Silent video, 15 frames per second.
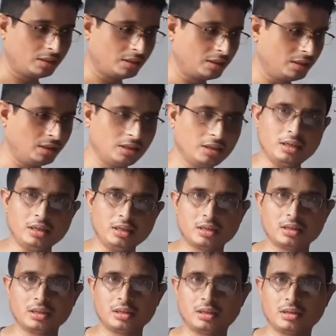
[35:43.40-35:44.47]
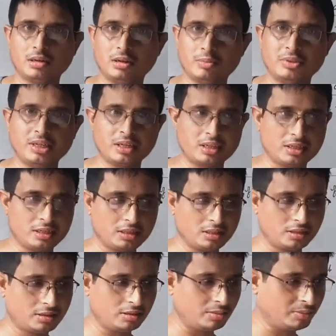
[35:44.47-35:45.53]
in the object.
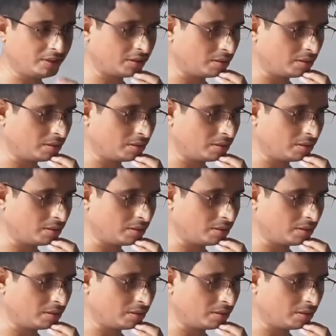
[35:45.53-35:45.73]
Object